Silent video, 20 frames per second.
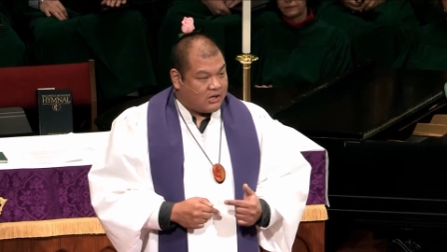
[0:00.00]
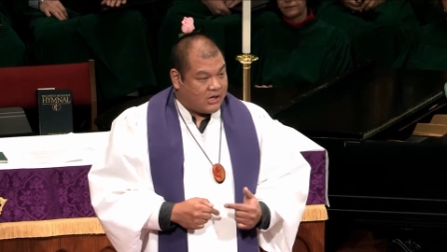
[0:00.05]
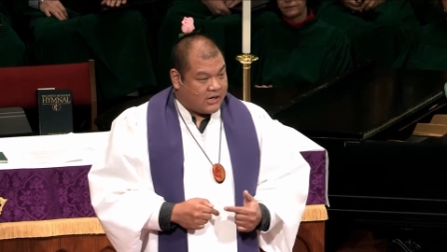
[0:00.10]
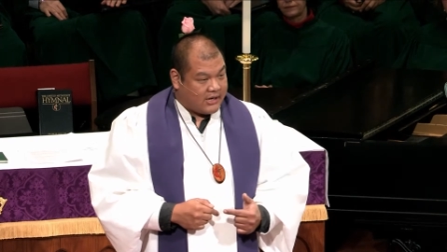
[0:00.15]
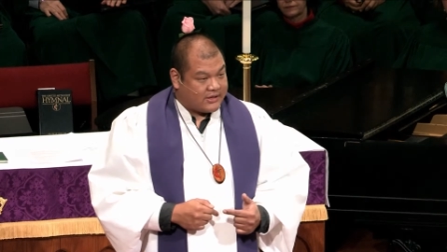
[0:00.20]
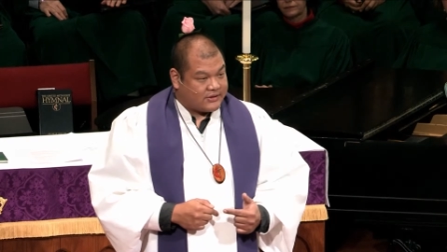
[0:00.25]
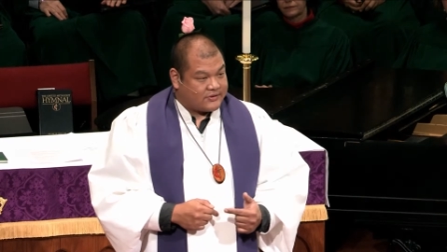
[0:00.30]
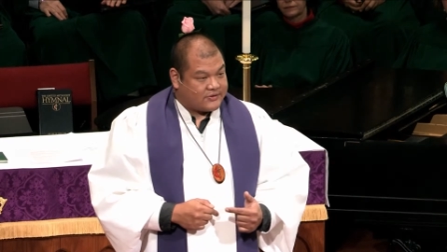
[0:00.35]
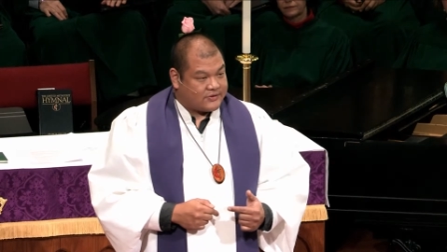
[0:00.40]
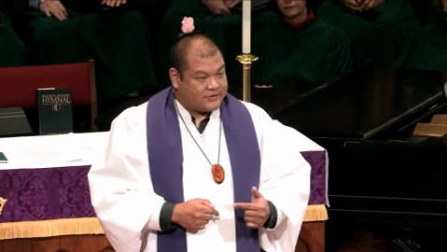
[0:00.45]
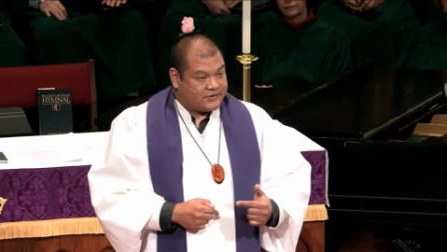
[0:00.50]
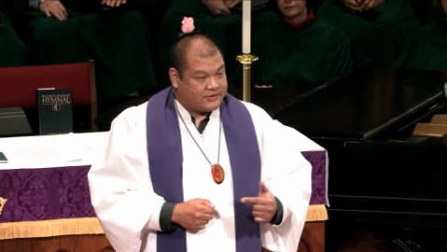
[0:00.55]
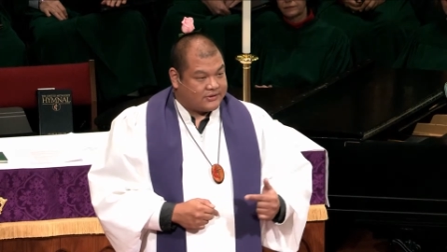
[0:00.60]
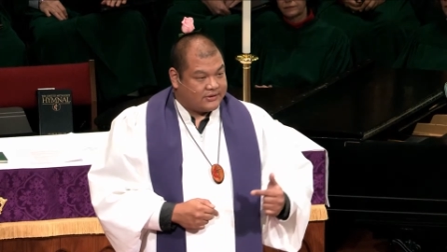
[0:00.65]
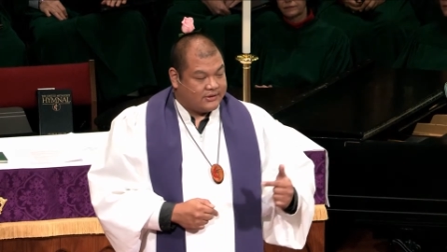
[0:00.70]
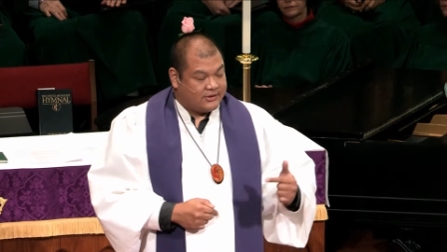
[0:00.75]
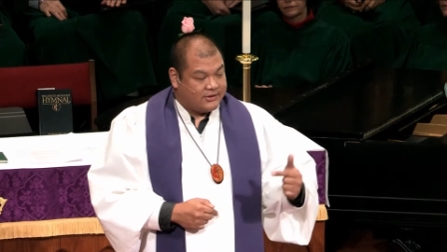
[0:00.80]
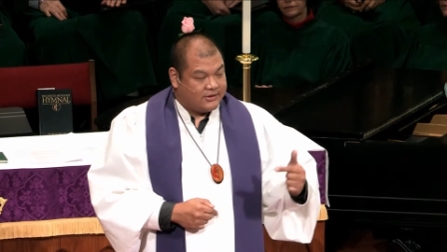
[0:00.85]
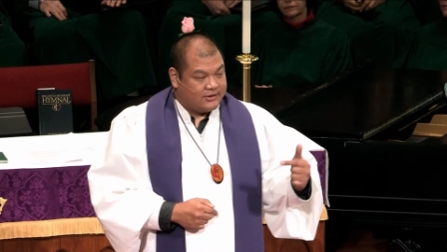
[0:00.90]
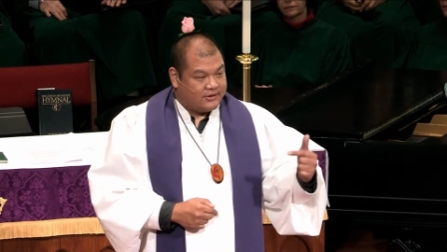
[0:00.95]

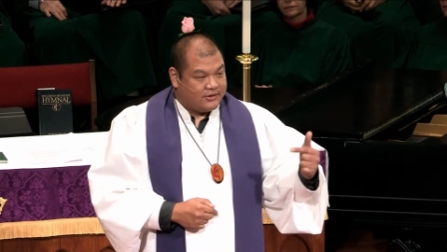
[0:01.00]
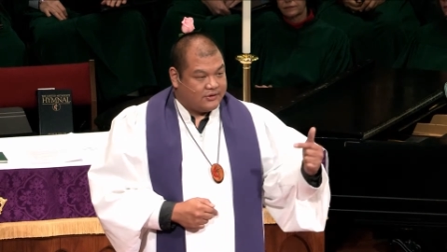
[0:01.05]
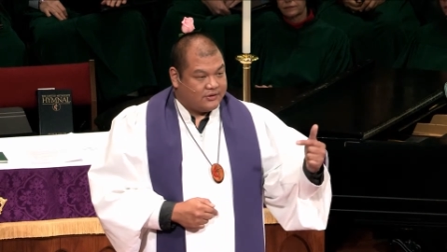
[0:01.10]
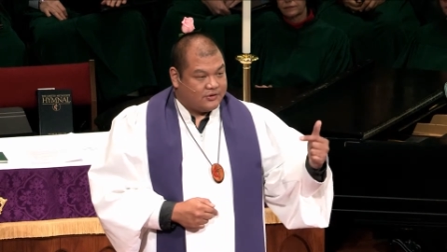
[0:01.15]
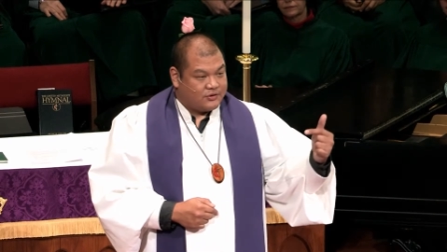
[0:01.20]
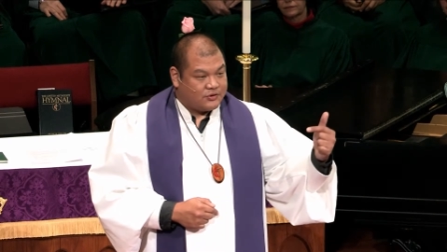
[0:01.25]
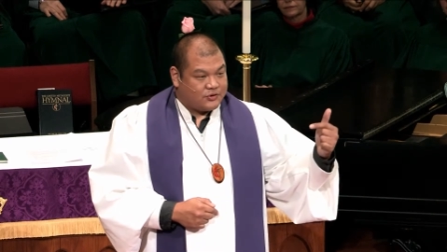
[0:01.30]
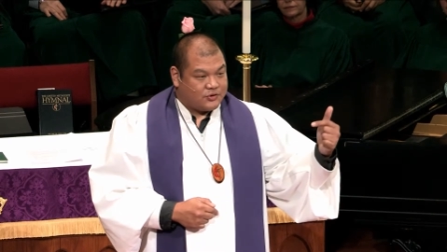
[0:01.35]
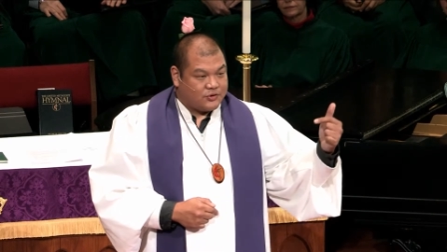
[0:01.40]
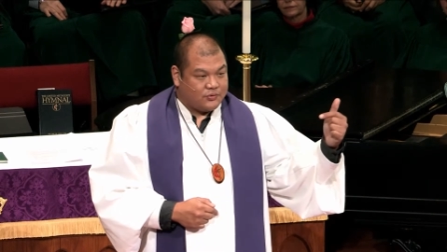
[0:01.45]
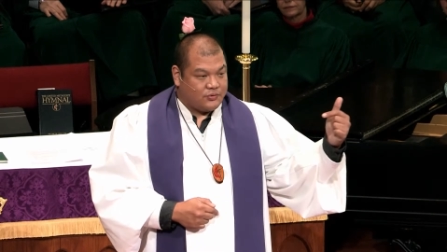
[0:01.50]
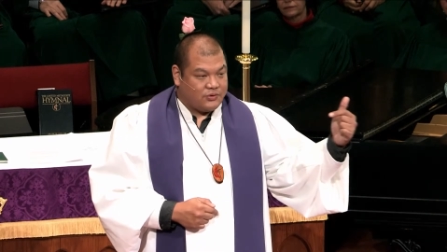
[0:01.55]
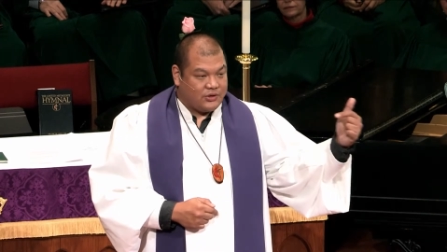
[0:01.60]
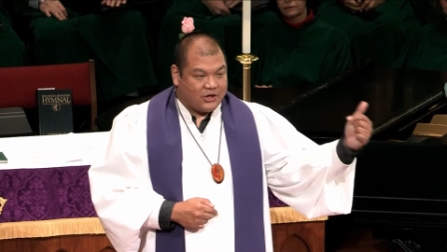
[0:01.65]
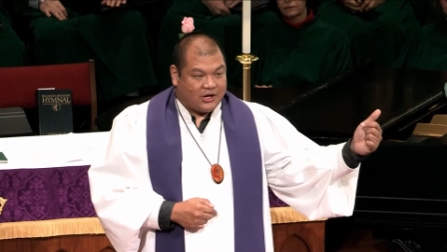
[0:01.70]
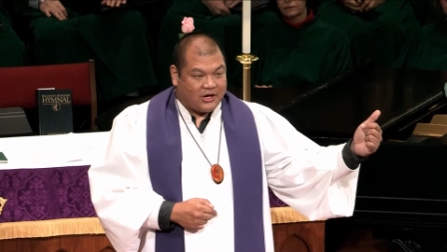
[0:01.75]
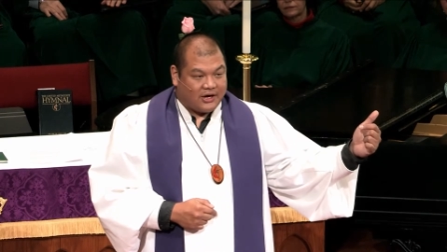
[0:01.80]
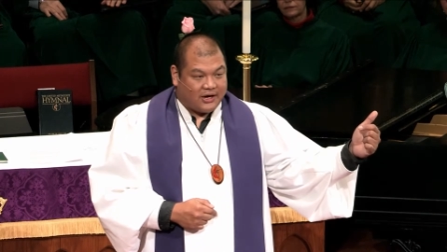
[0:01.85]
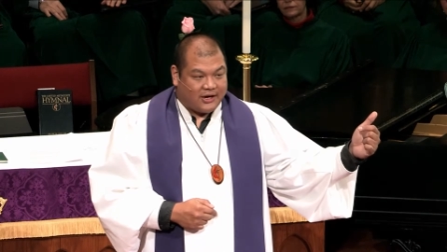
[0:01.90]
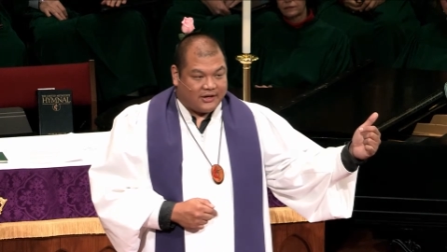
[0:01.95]
us to
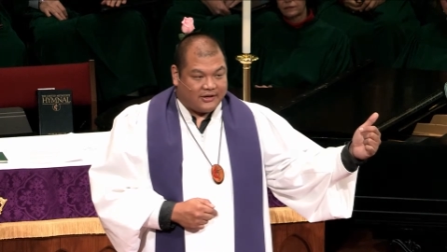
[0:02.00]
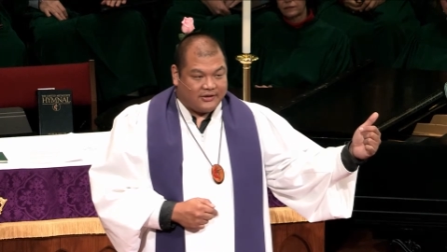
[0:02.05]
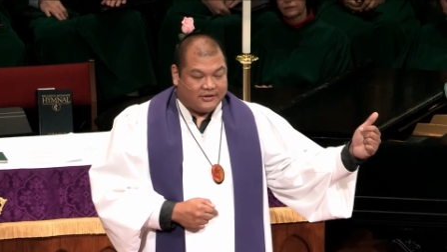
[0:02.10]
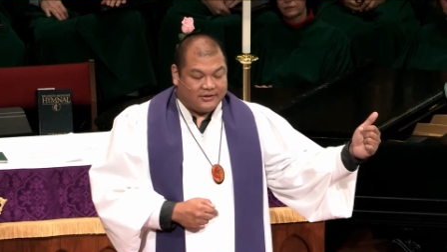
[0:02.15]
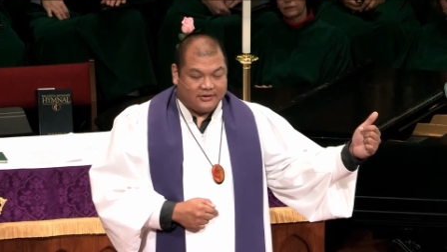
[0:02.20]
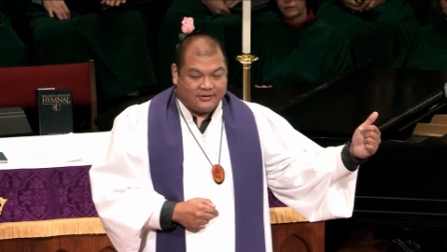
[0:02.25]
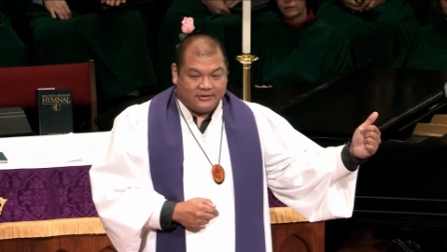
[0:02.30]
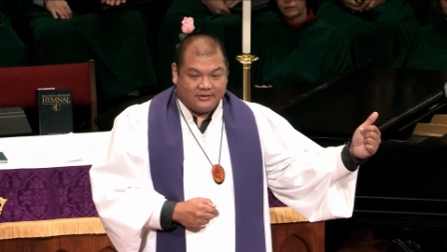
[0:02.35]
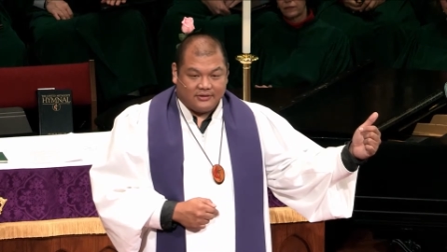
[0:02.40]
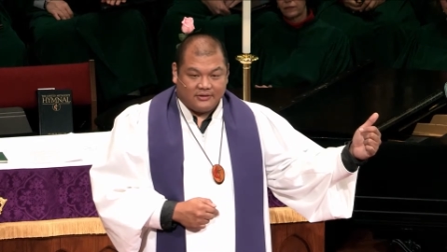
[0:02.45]
God.